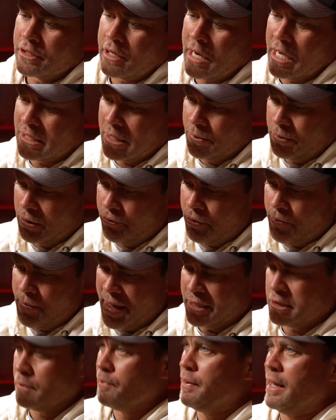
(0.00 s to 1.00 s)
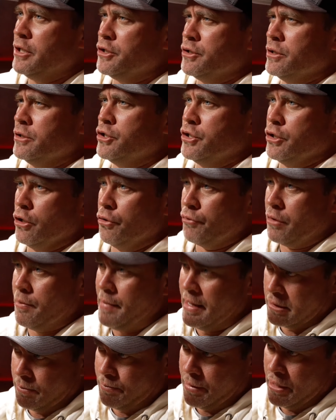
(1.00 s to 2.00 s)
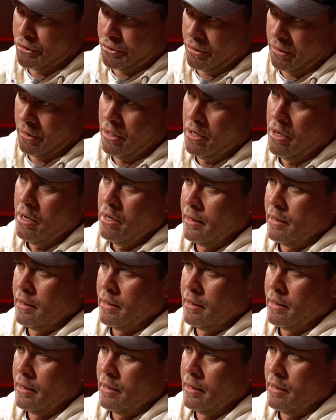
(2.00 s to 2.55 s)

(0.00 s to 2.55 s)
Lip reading: concept of emancipation, children emancipation,